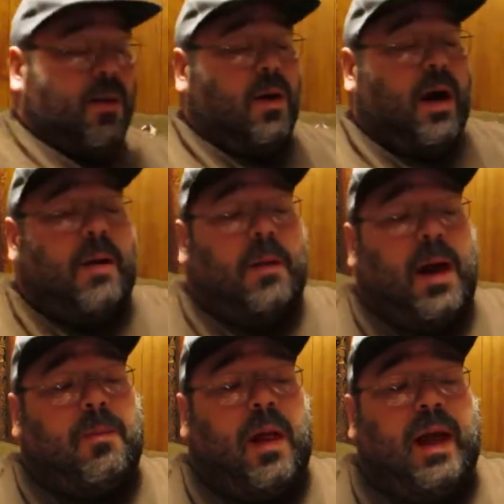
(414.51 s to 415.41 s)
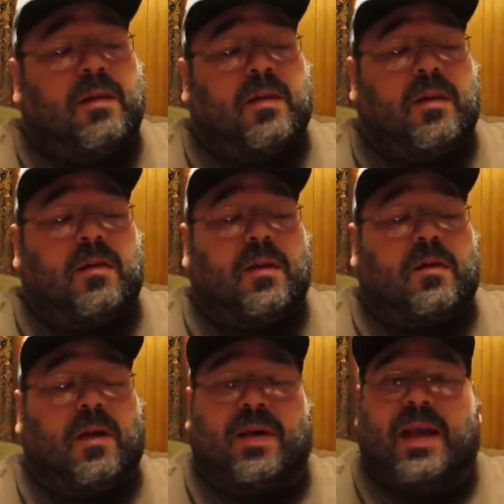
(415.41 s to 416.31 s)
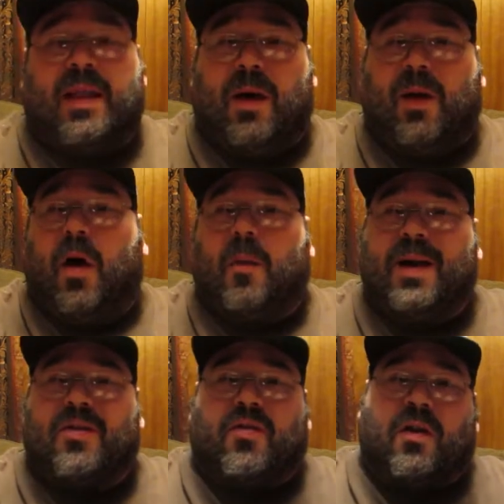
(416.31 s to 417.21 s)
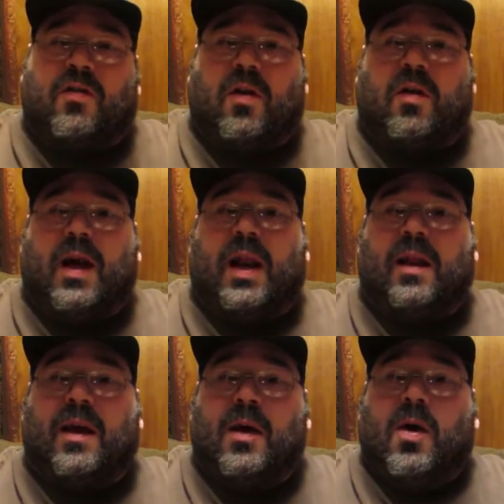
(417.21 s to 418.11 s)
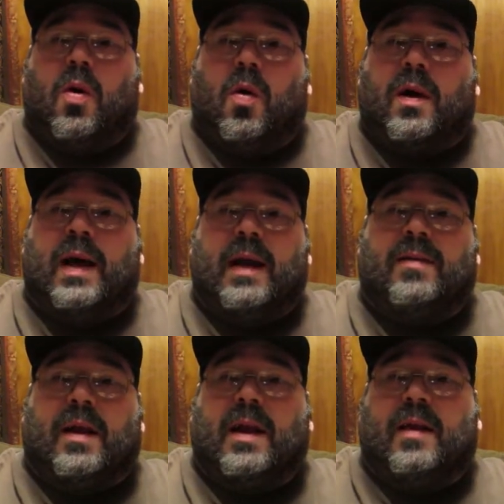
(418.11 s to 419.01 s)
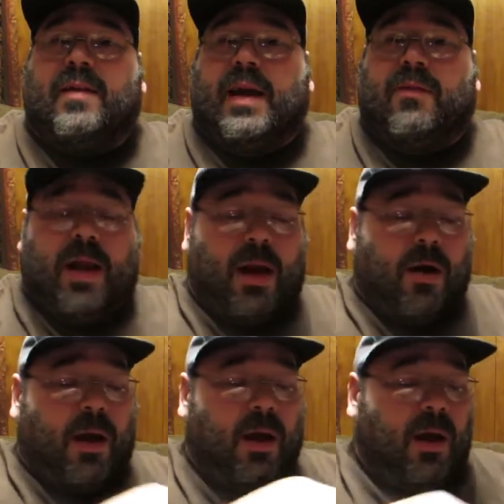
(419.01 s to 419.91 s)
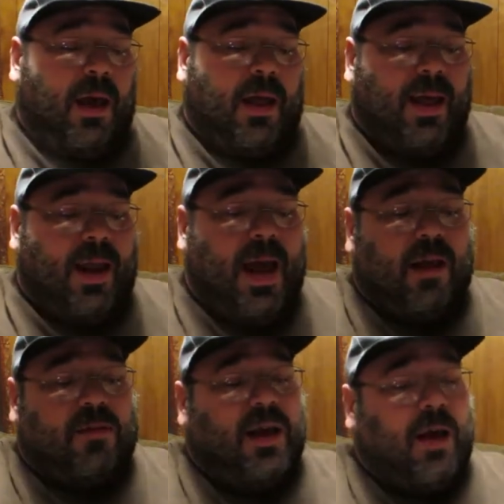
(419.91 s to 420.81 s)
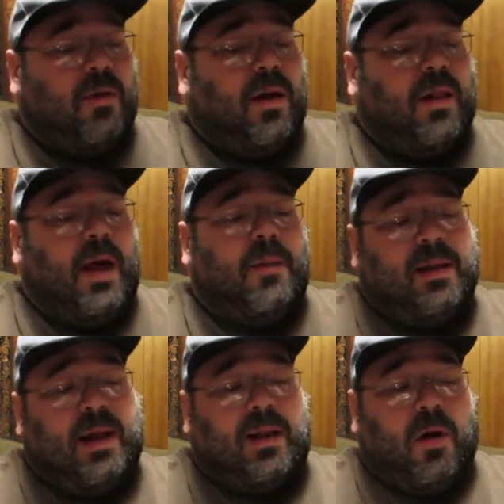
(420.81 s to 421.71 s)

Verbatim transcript: where I have my appliances and stuff like that. That way all my instructions are kind of like organized in a nice even area. And then as I get rid of them, I tend to